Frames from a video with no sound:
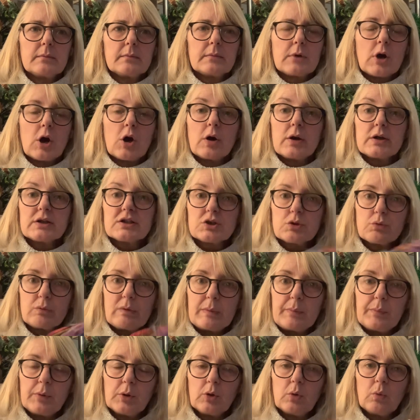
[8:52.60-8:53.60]
Oh, it's a
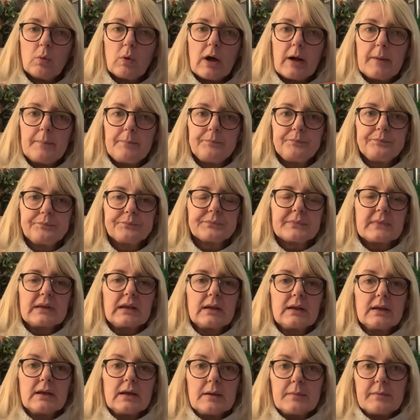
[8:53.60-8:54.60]
ripple one
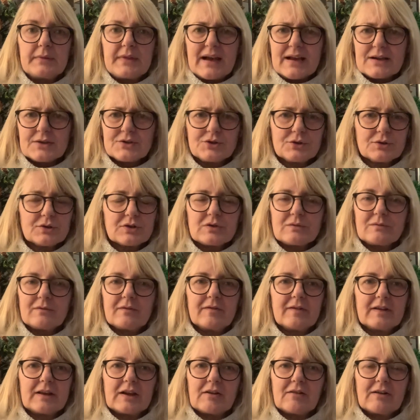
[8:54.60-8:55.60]
that took some
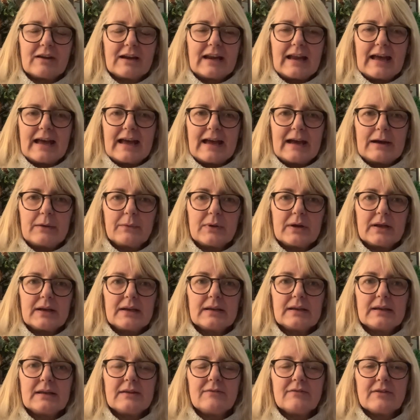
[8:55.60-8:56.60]
figuring out,
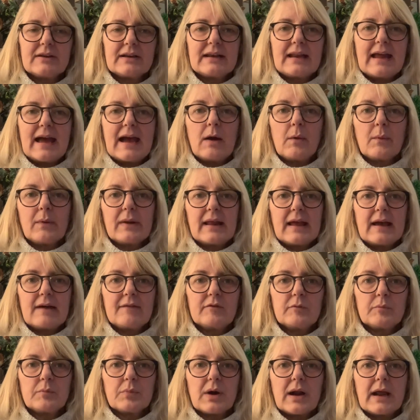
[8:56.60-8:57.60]
and even now when I have
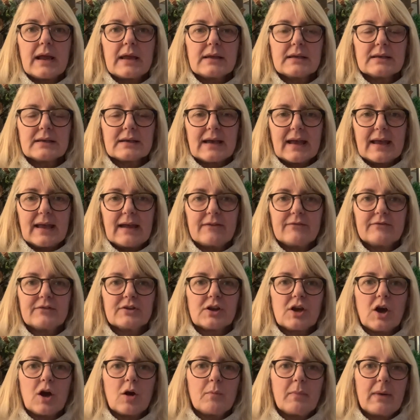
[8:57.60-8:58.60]
a break, I have to
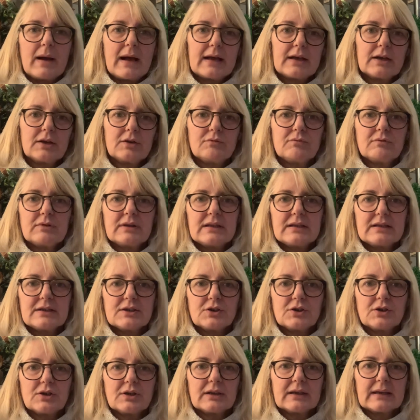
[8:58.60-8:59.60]
go back and read it
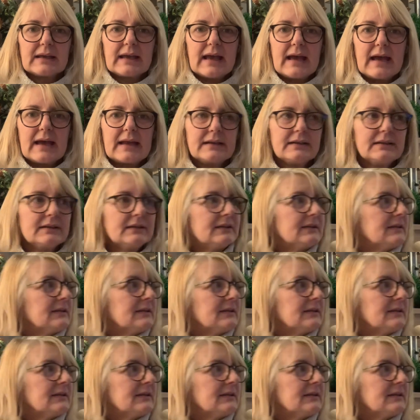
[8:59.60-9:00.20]
all again.